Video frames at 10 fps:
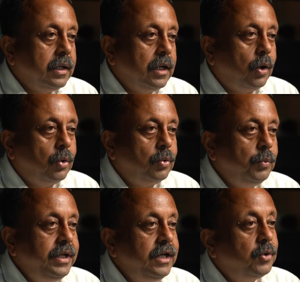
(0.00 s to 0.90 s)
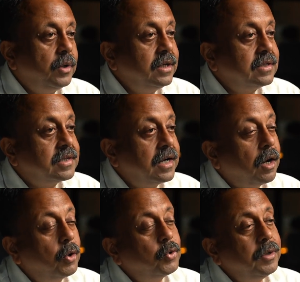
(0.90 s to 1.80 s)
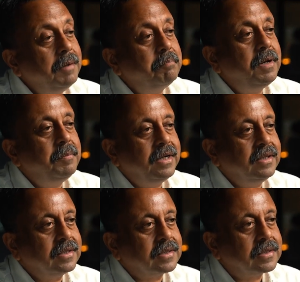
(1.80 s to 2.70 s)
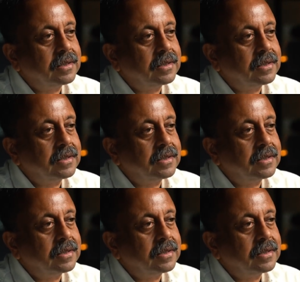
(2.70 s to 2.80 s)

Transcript: Now we need to understand how to implement this.